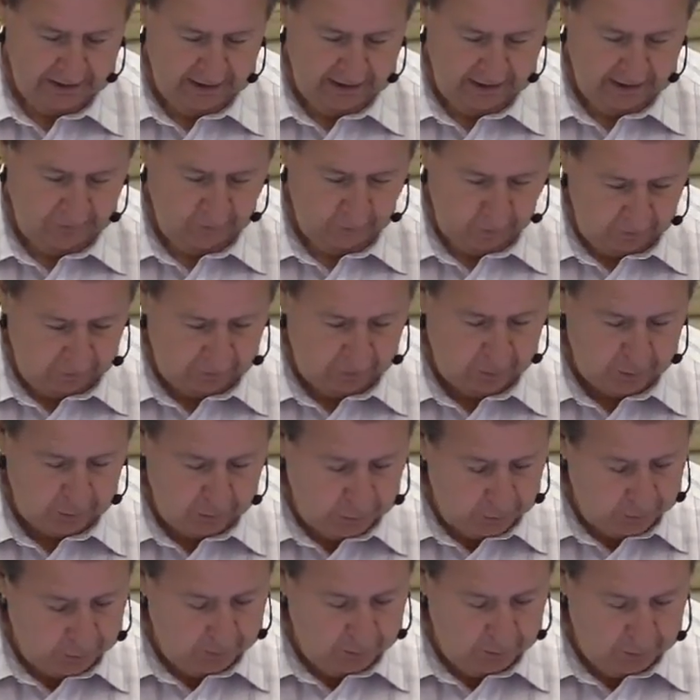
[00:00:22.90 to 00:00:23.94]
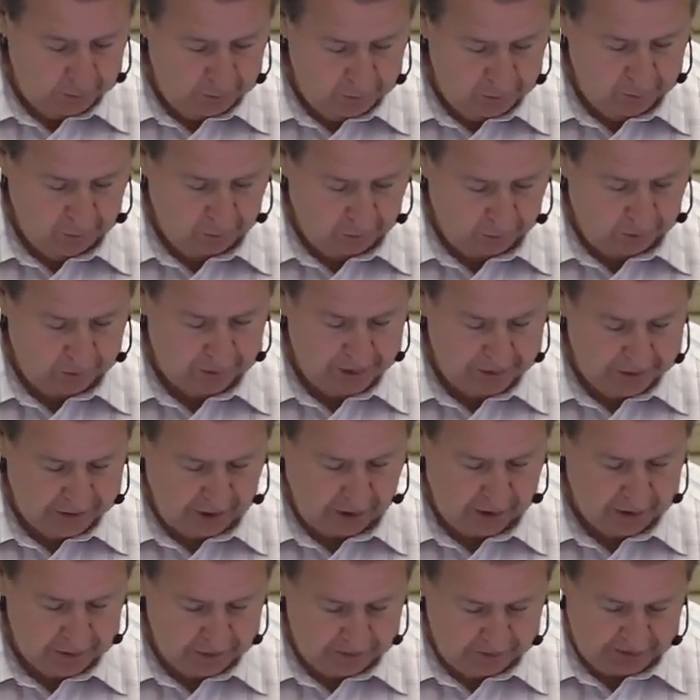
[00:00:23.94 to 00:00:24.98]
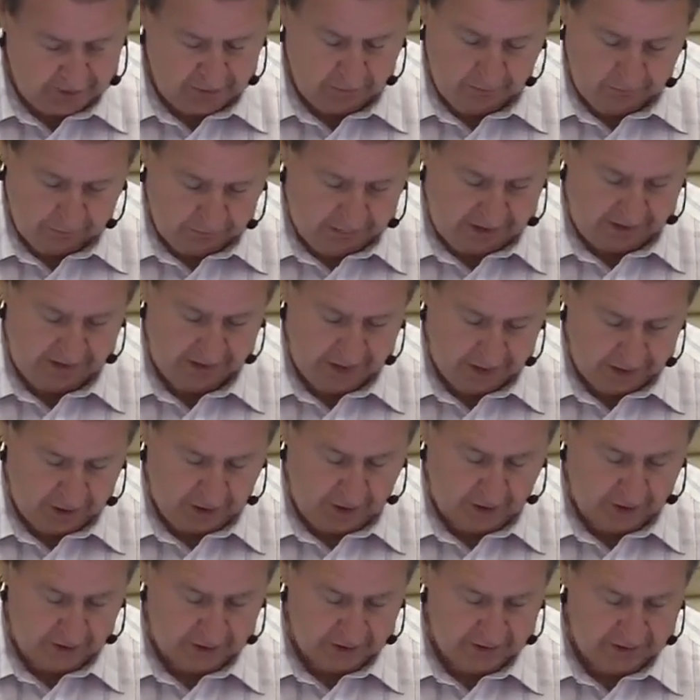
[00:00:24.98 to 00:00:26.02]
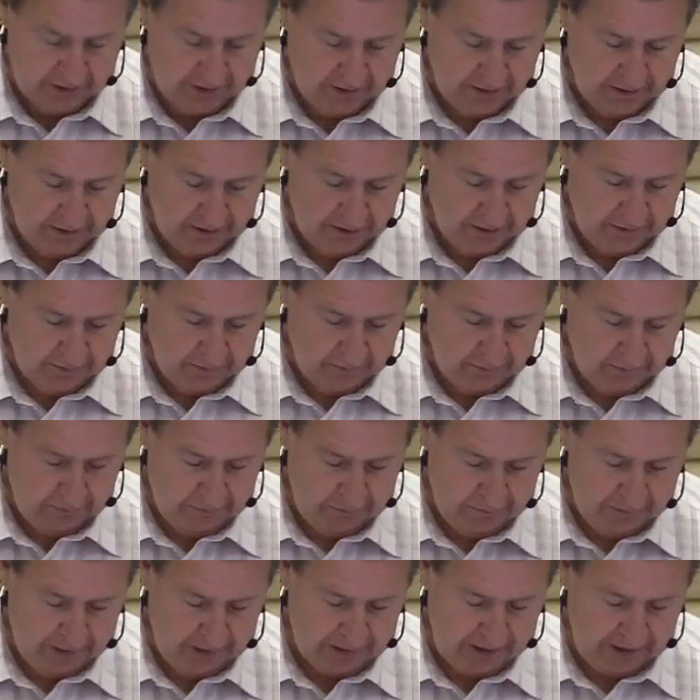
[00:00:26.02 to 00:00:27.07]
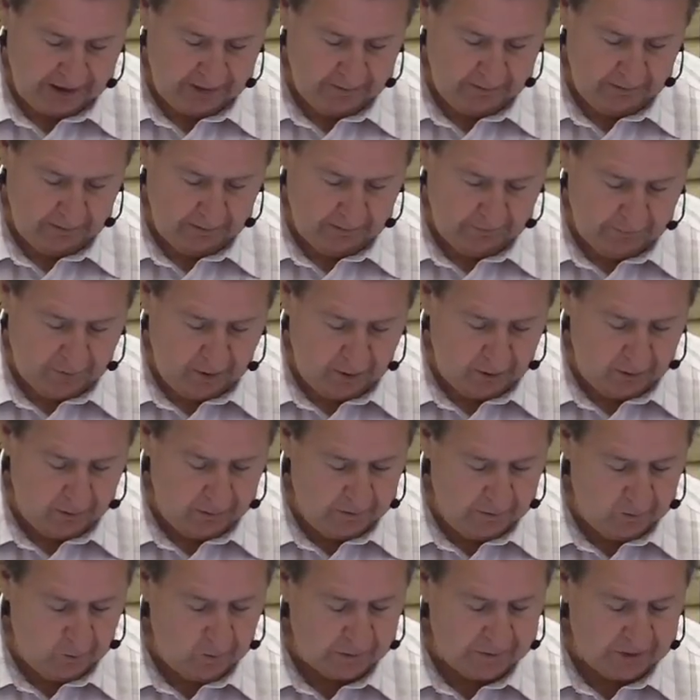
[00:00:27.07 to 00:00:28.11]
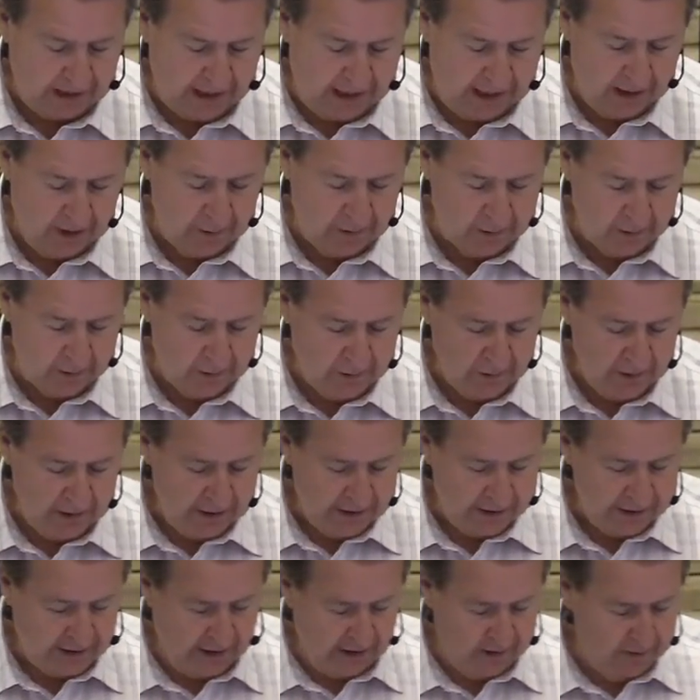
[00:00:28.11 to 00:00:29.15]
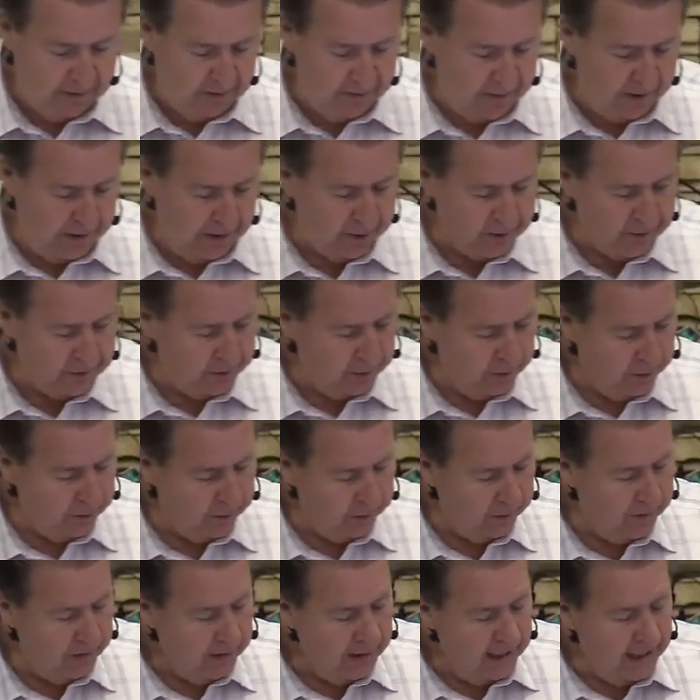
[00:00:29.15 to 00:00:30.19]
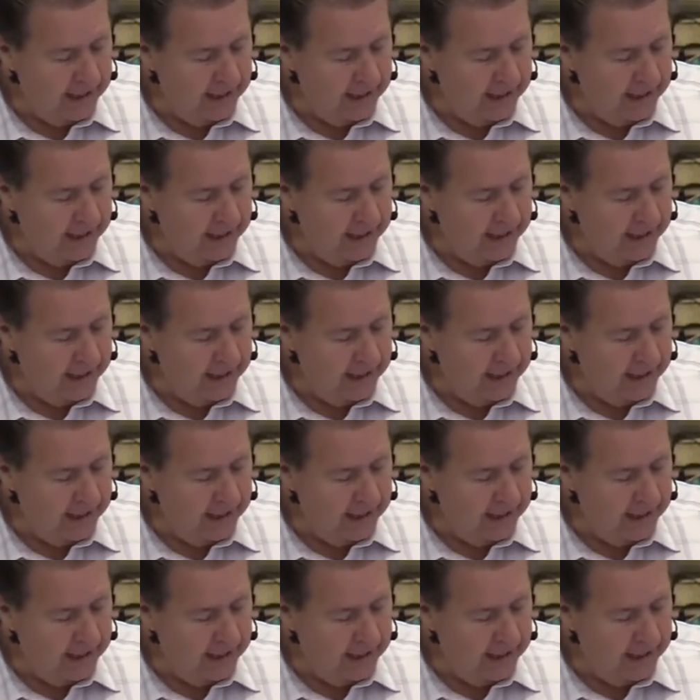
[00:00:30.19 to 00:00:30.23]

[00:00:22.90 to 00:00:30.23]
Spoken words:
One of the two who heard John speak, being John's disciple and follow him, was Andrew, Simon Peter's brother.